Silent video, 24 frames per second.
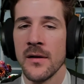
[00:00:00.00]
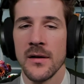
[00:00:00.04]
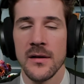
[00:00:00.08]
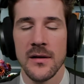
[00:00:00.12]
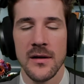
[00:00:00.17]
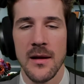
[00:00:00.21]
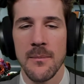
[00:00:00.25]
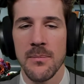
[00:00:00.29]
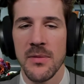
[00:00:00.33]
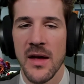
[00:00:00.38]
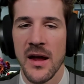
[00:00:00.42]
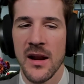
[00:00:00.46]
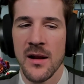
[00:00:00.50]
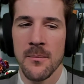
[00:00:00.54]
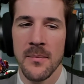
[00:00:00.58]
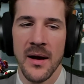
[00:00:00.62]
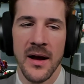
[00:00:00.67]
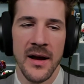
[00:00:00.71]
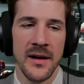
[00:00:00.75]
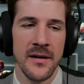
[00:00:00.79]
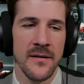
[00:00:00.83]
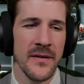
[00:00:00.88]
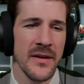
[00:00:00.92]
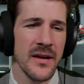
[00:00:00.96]
Keep that in
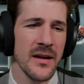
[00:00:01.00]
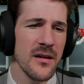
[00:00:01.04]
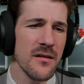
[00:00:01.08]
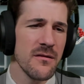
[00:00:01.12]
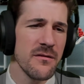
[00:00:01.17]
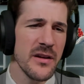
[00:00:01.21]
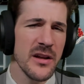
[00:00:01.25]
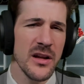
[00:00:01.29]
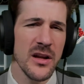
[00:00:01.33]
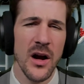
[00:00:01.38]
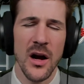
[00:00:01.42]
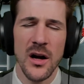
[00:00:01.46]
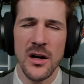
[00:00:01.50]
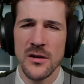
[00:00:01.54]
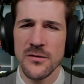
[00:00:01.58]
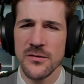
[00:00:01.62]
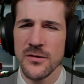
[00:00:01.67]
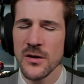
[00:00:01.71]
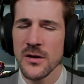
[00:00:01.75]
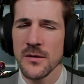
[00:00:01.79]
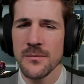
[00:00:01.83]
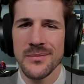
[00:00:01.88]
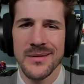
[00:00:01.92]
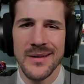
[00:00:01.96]
mind.
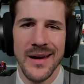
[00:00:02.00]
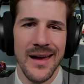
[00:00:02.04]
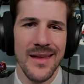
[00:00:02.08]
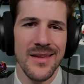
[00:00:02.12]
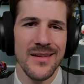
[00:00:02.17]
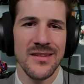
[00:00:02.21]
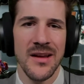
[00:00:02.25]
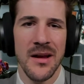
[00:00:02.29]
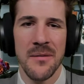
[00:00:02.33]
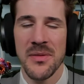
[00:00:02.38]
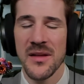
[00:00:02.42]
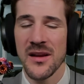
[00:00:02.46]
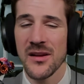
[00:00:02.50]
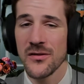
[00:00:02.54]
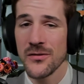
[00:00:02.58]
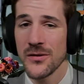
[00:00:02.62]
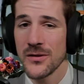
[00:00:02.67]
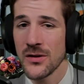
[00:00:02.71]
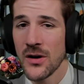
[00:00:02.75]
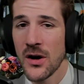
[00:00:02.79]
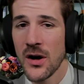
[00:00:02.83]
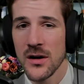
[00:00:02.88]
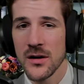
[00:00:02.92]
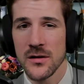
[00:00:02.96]
Videographer, kind of the same thing as
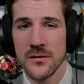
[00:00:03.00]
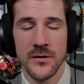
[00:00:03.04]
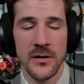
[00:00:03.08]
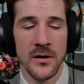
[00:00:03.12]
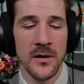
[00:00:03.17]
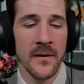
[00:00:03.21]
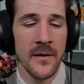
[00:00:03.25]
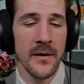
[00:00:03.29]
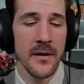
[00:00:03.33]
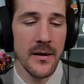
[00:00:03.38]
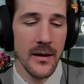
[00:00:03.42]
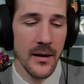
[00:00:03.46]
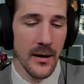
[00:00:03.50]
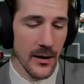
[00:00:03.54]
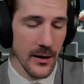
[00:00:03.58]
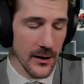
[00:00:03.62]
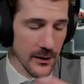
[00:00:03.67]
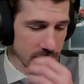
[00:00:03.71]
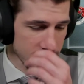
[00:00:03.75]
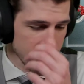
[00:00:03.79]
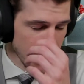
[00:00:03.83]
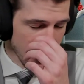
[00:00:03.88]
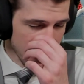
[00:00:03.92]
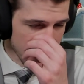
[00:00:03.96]
photographer.
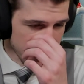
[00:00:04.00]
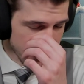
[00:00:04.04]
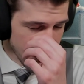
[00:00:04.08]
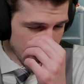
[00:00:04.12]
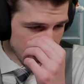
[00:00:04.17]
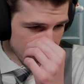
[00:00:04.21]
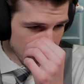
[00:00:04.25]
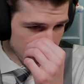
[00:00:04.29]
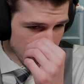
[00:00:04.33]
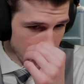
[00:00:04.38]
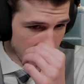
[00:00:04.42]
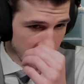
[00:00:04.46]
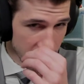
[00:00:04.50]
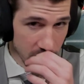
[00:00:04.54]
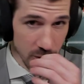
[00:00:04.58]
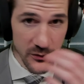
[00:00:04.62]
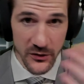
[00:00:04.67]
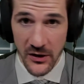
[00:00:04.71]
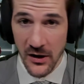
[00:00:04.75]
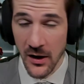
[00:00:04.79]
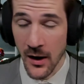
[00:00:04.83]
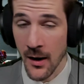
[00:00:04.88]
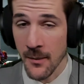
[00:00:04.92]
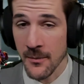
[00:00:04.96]
Try to find someone who's
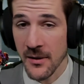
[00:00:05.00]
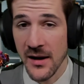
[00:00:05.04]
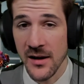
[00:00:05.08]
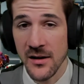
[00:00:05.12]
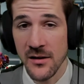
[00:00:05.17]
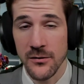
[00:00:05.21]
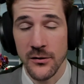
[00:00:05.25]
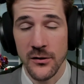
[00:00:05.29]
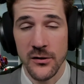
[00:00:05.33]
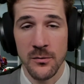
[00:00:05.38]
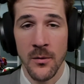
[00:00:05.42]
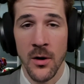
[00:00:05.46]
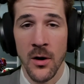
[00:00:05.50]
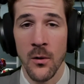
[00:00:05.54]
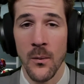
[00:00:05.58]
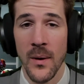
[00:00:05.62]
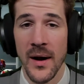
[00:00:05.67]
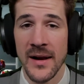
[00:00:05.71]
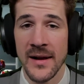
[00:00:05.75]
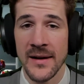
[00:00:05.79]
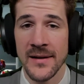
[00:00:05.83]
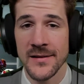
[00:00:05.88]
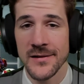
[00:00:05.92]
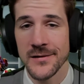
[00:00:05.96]
accommodating for small
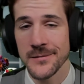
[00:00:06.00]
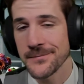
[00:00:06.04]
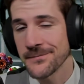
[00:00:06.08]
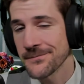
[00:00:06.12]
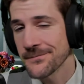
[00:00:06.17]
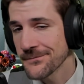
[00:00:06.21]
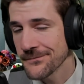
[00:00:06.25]
weddings.